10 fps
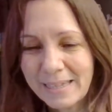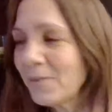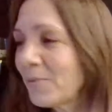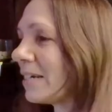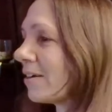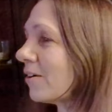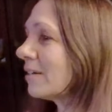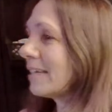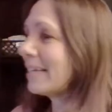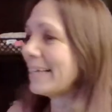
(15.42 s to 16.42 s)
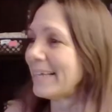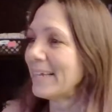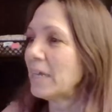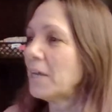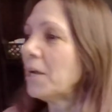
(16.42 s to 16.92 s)
There we go.
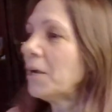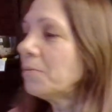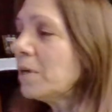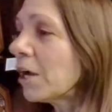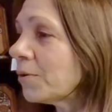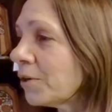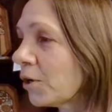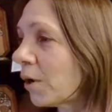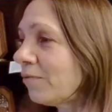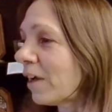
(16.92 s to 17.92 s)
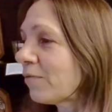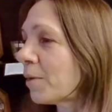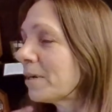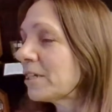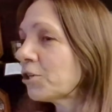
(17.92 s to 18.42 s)
No, no, I've, I've
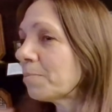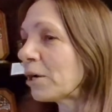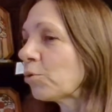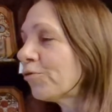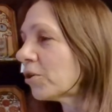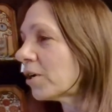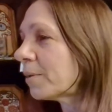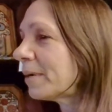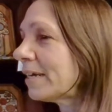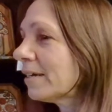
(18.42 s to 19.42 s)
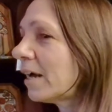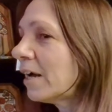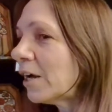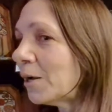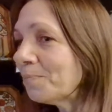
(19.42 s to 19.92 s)
got my little microphone on me.
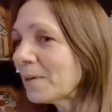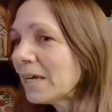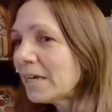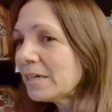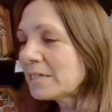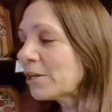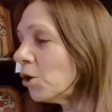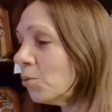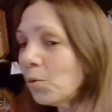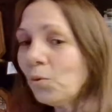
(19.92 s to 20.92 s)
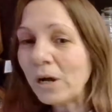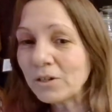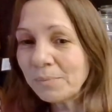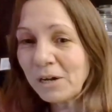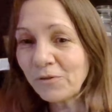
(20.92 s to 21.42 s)
Um, so
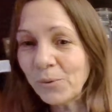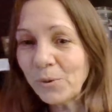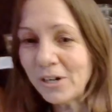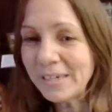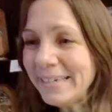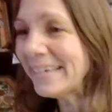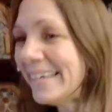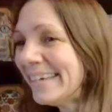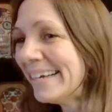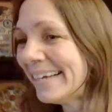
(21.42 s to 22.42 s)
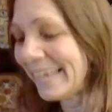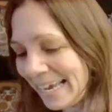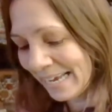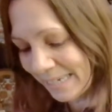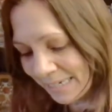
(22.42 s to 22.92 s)
welcome everyone.
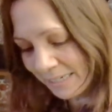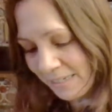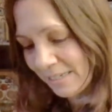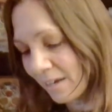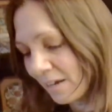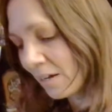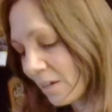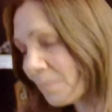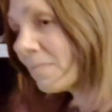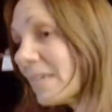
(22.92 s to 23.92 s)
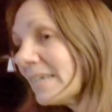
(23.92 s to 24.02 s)
And um,